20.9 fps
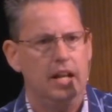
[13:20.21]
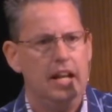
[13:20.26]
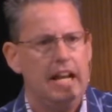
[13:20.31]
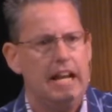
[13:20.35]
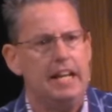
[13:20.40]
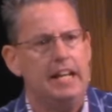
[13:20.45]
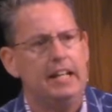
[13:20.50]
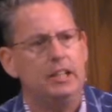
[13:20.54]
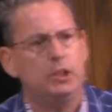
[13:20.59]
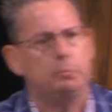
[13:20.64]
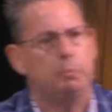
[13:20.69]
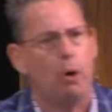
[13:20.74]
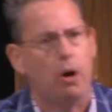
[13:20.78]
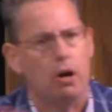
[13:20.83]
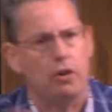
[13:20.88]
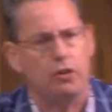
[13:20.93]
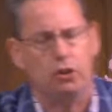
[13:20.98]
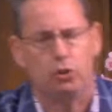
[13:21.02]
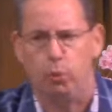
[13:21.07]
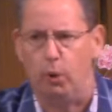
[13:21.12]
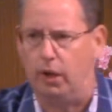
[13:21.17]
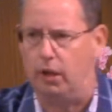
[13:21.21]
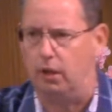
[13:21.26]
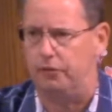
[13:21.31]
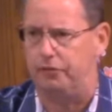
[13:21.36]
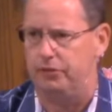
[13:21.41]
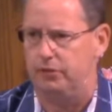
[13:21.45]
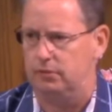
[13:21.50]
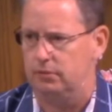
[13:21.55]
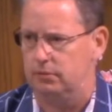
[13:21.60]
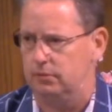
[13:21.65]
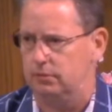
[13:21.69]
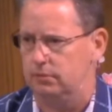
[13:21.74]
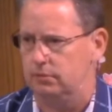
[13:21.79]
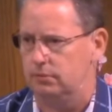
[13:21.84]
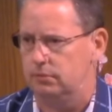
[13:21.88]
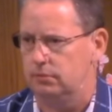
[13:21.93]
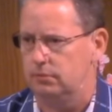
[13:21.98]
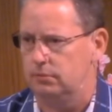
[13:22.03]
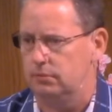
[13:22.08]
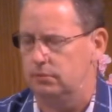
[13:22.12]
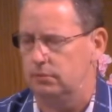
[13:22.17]
And he's part of the 12.
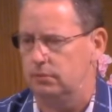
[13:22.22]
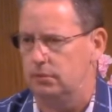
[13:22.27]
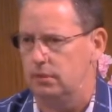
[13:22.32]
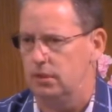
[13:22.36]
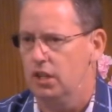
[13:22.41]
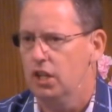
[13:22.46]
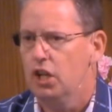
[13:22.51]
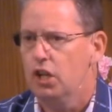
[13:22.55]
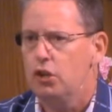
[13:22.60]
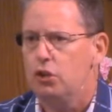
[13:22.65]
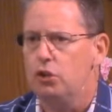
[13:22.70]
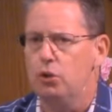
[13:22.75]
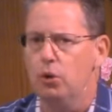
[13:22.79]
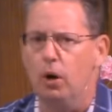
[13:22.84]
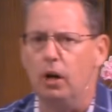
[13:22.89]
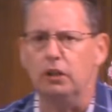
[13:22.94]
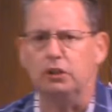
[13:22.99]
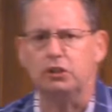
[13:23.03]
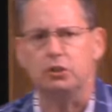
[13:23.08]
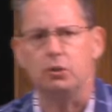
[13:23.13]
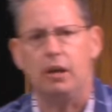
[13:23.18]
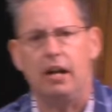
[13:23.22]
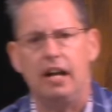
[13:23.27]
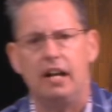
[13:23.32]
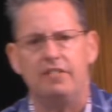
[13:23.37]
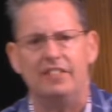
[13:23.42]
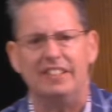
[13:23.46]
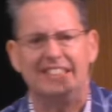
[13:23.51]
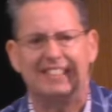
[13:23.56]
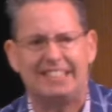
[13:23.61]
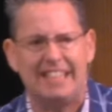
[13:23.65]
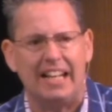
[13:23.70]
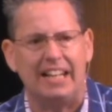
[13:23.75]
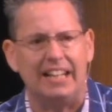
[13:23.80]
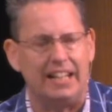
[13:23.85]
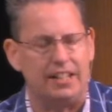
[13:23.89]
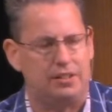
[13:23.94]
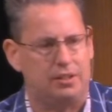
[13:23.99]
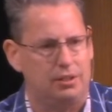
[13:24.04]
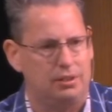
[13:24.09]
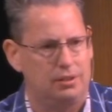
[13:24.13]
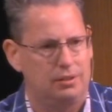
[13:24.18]
You also have a
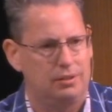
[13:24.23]
zealot